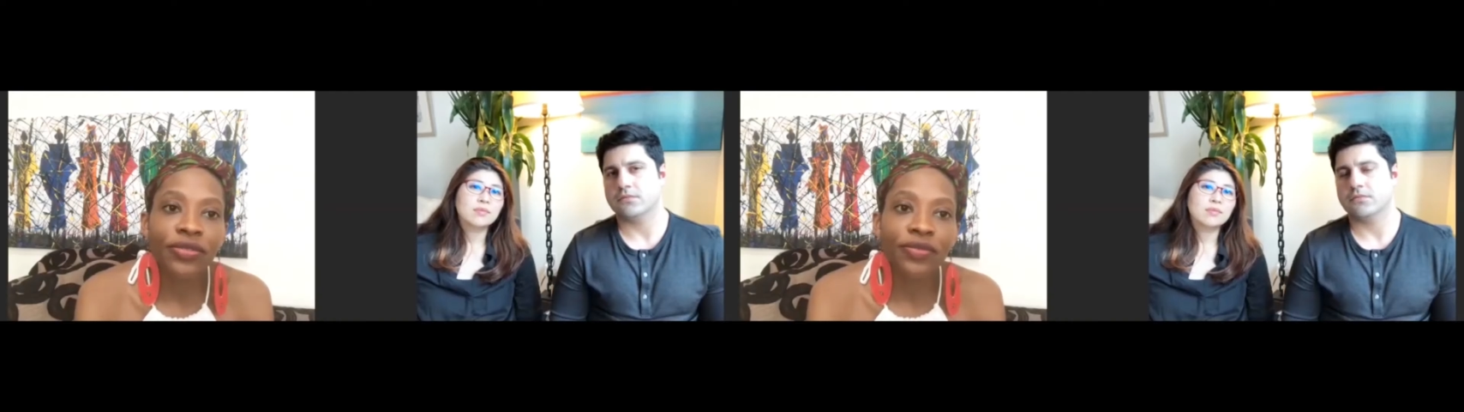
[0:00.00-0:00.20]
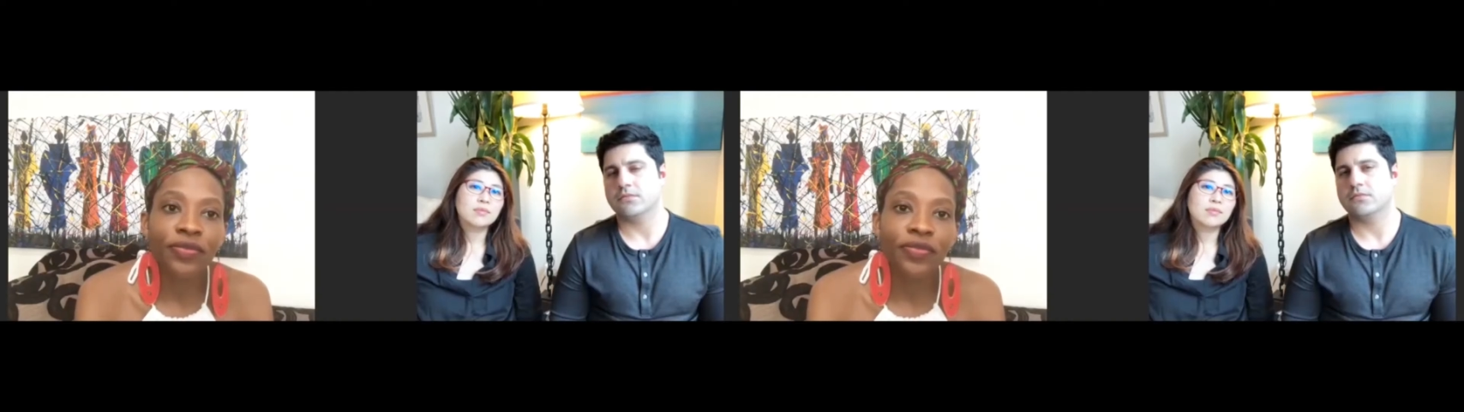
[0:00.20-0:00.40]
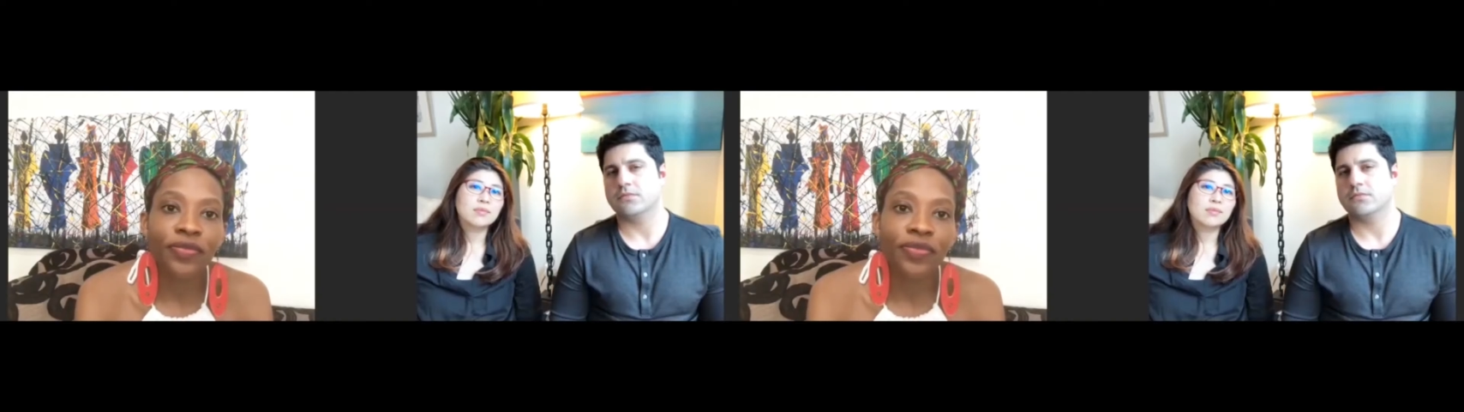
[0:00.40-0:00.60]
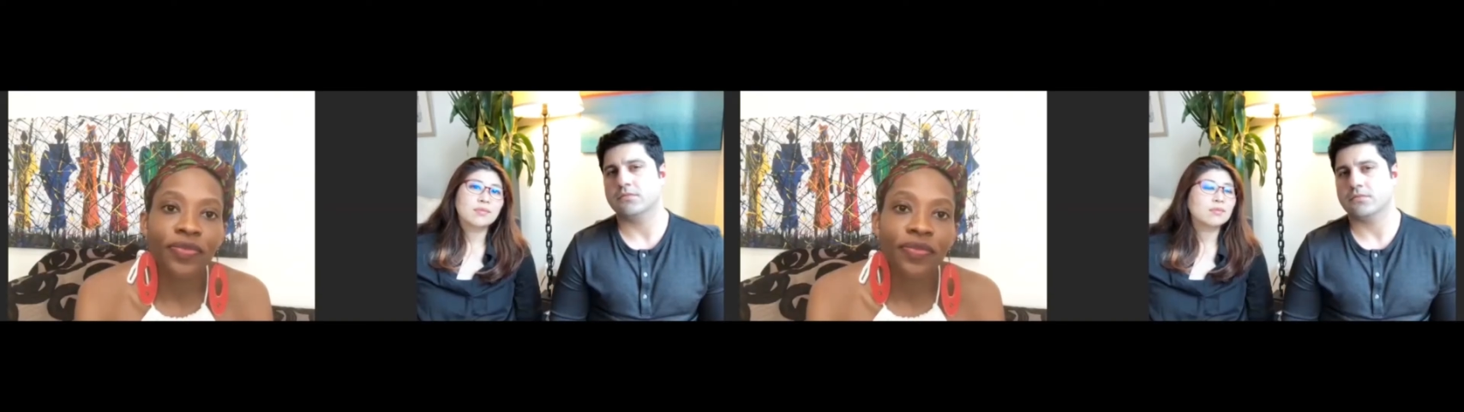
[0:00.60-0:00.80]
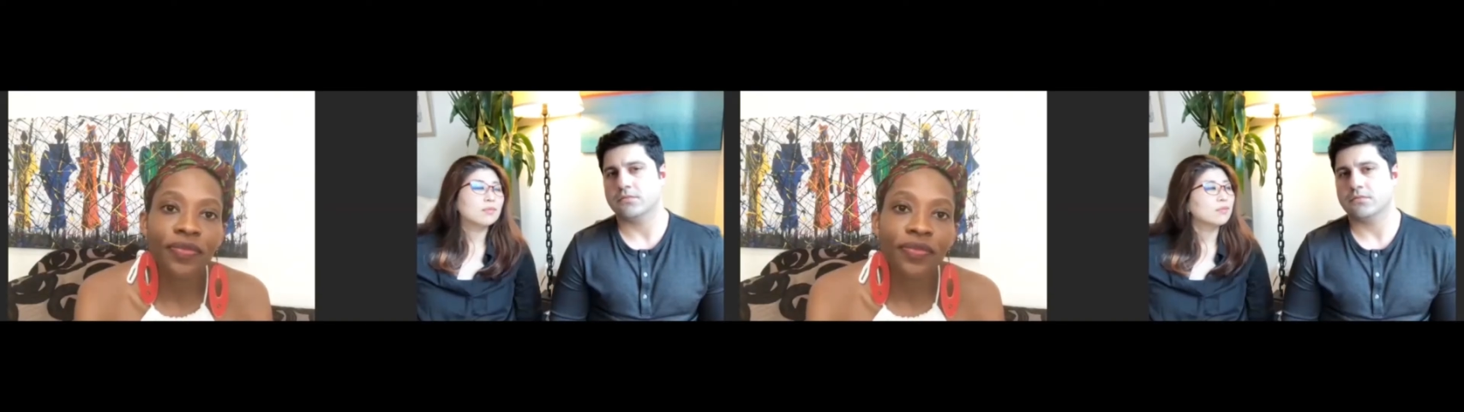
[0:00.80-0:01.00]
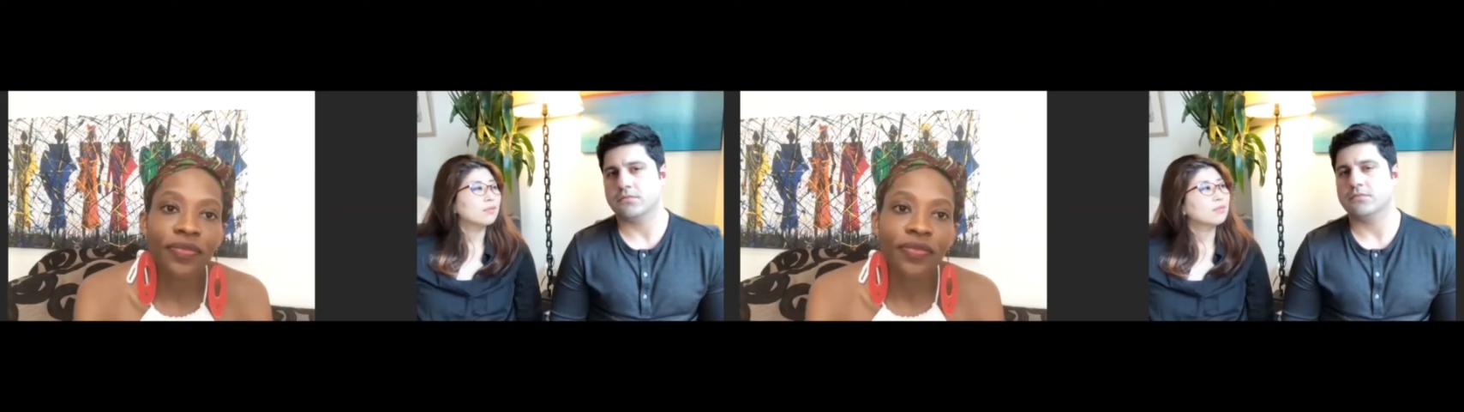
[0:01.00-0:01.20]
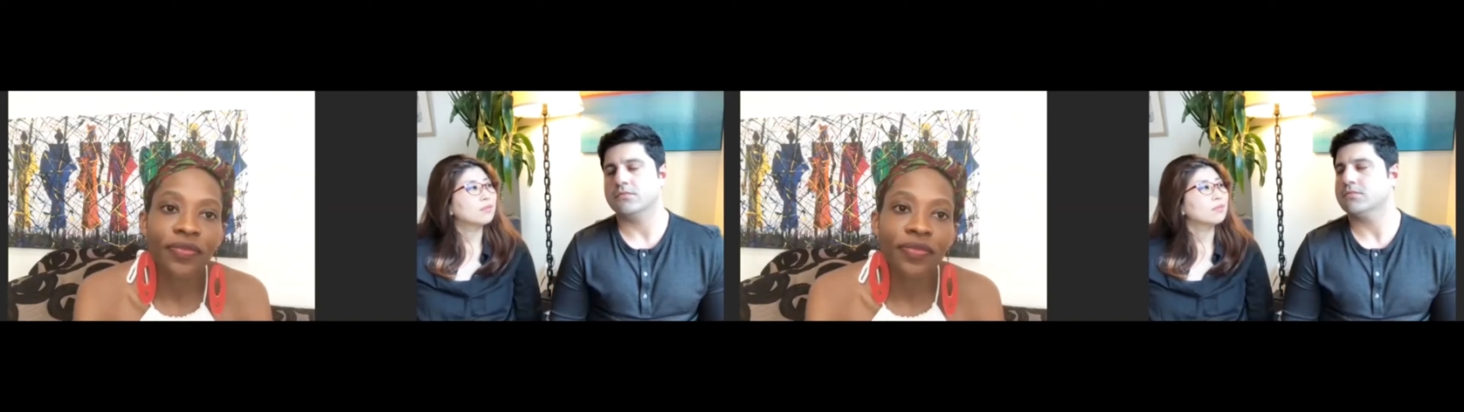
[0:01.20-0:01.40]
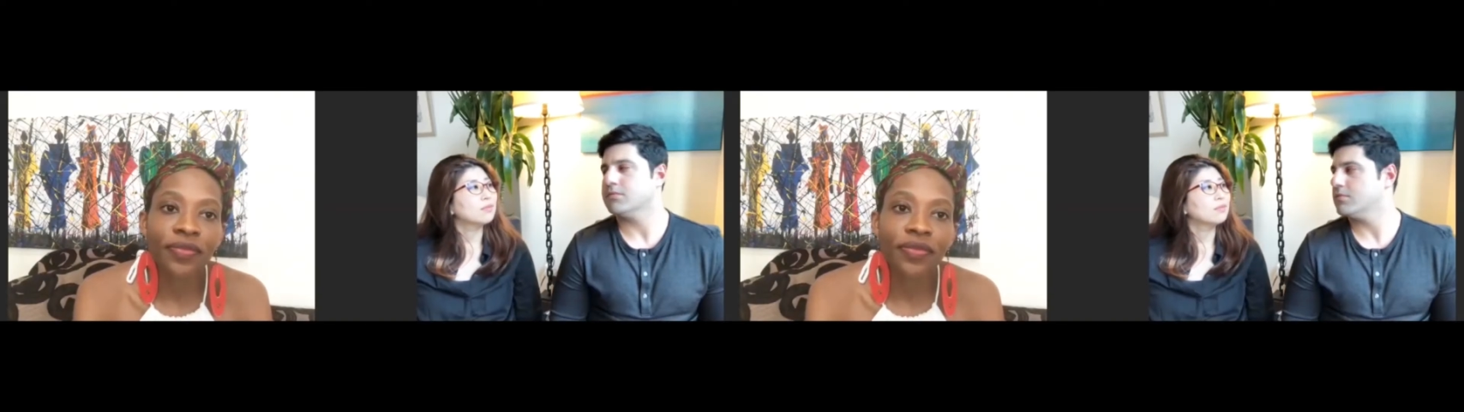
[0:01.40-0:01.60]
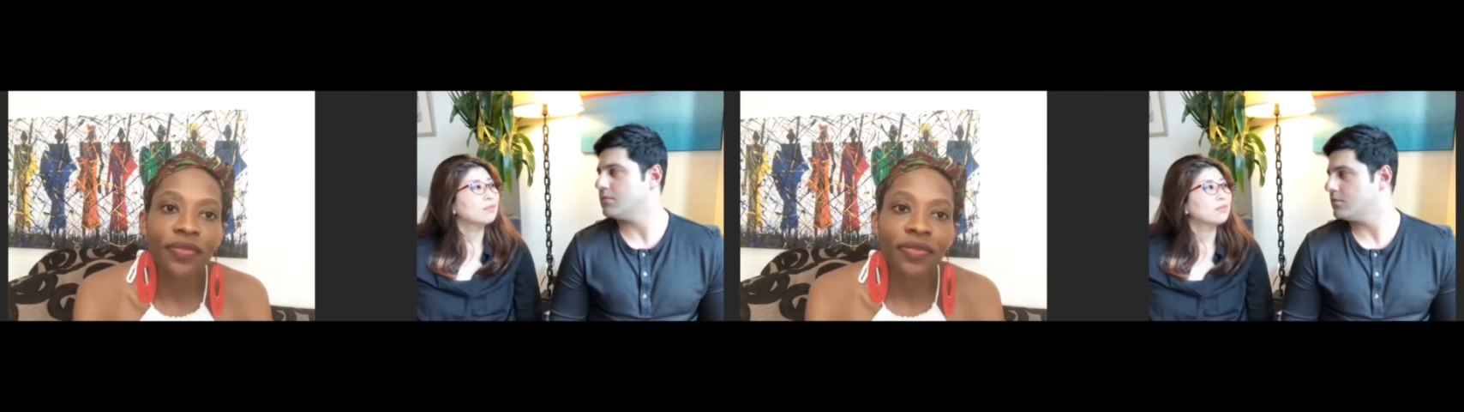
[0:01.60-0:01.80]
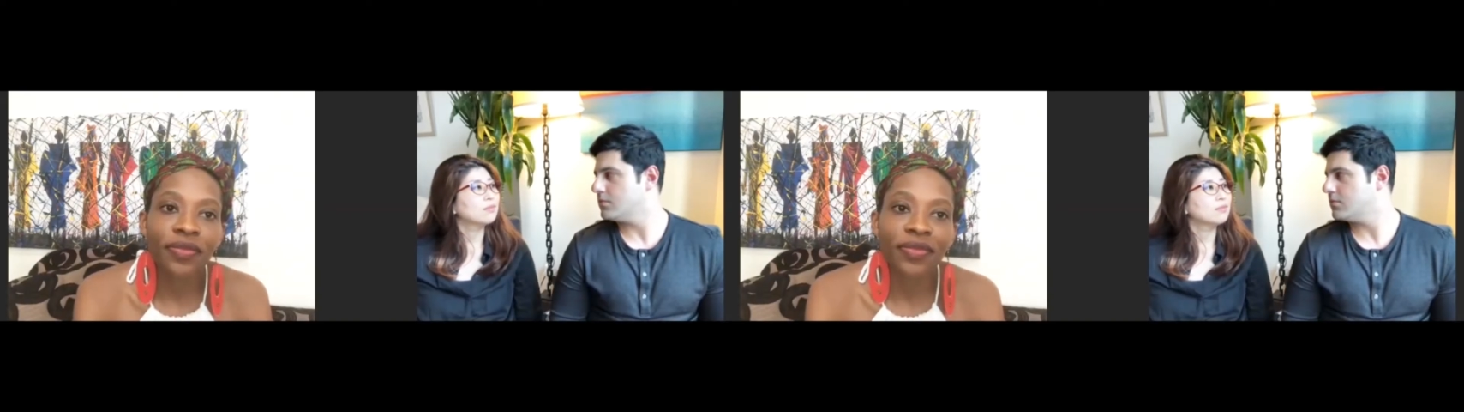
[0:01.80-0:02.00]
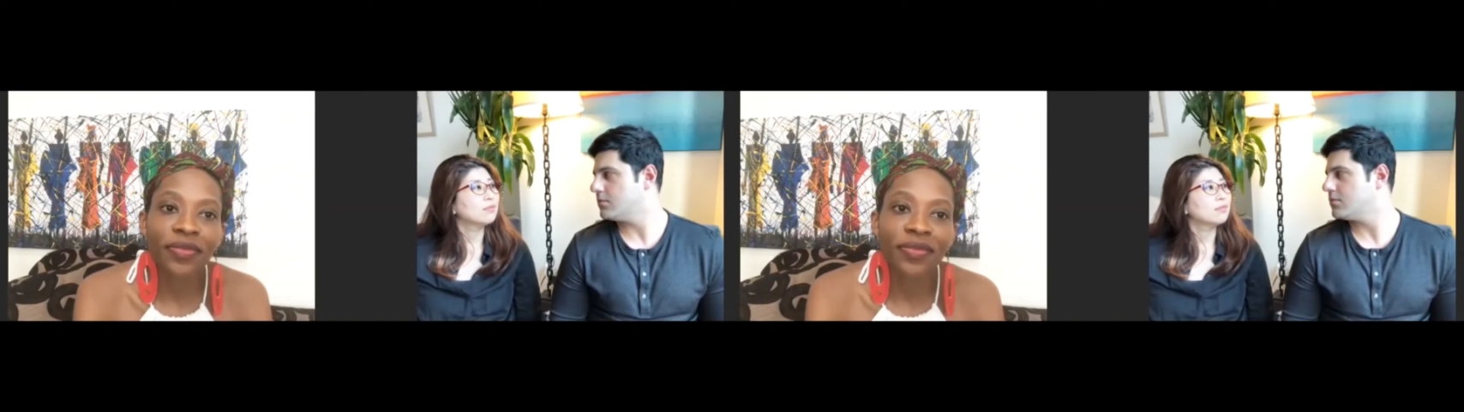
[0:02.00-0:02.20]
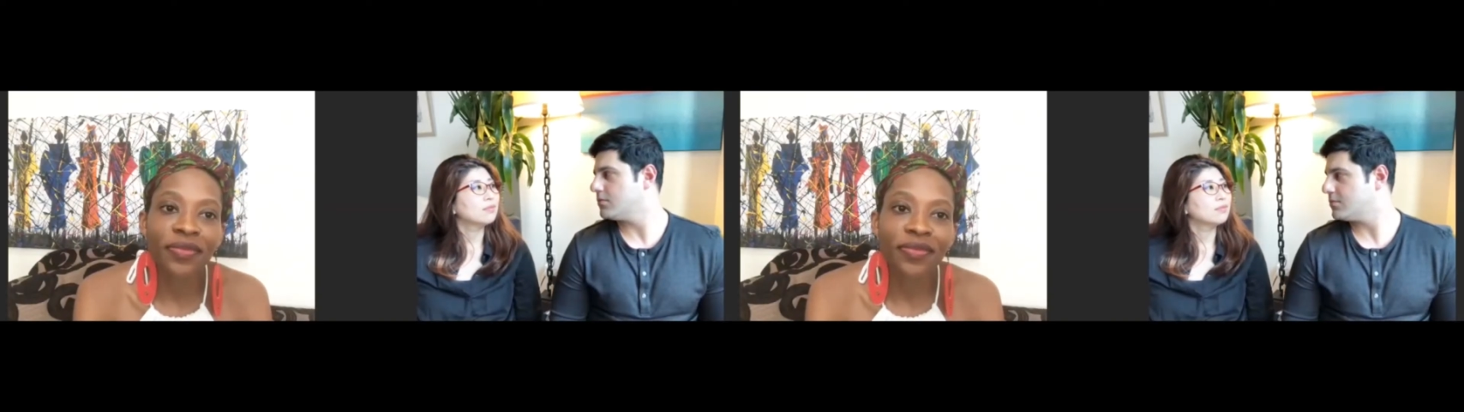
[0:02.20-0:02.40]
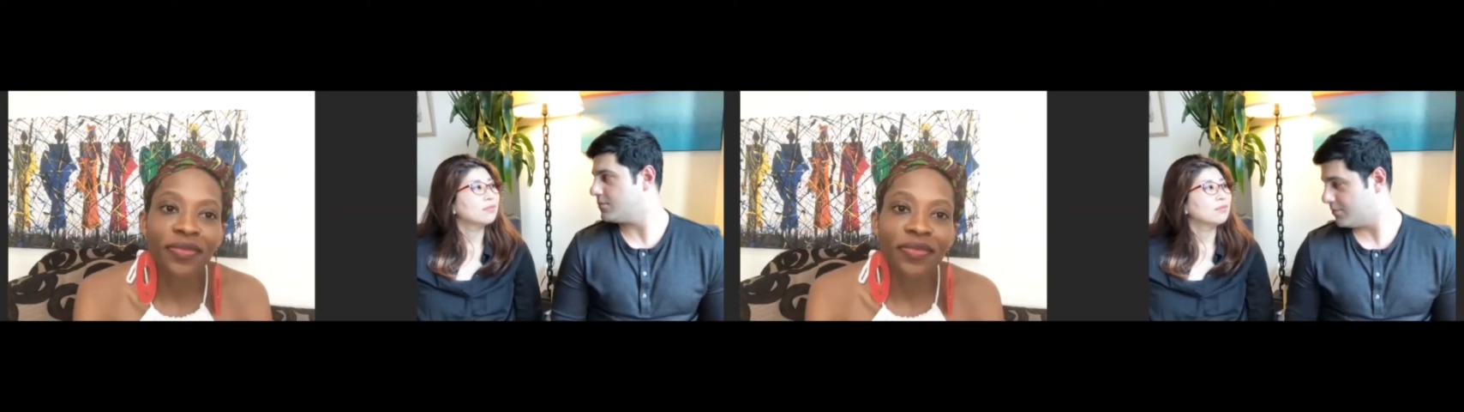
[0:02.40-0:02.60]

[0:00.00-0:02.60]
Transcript: [no speech]